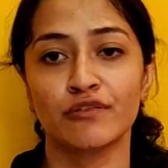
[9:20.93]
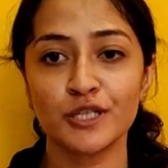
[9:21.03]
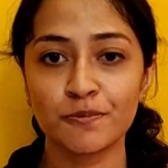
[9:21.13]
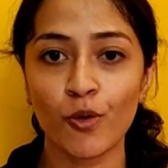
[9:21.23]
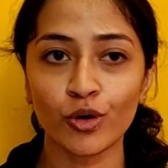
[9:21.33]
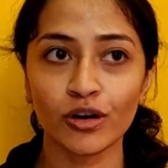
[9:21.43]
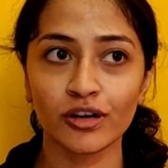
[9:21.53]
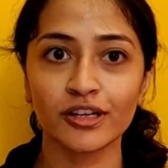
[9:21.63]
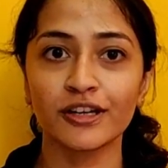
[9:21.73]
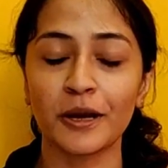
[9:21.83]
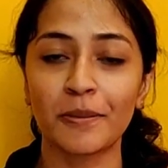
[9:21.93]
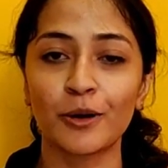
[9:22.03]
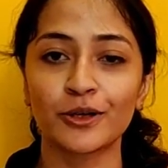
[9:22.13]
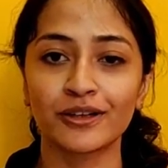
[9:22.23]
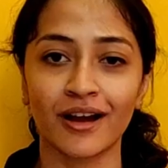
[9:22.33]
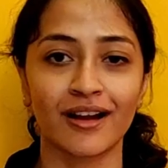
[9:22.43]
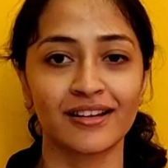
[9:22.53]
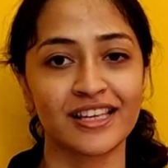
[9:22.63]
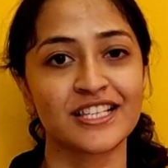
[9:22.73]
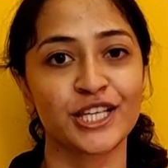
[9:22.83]
We spoke earlier about a
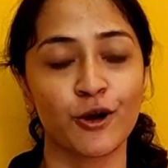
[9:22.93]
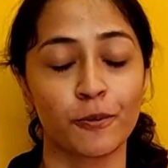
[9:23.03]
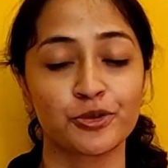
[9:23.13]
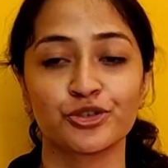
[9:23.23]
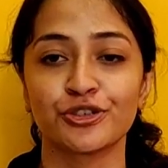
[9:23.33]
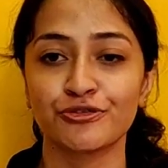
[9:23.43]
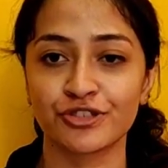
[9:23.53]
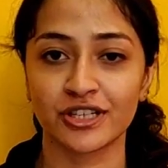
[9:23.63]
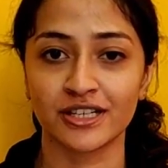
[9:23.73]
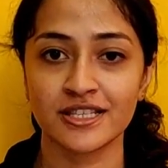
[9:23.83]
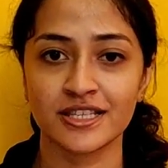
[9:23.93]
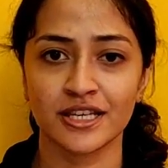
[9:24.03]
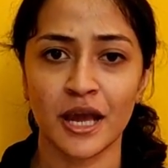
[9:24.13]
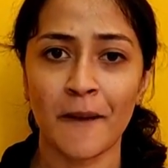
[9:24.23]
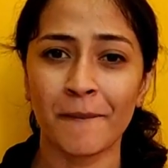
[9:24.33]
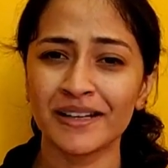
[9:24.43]
car leasing option in France,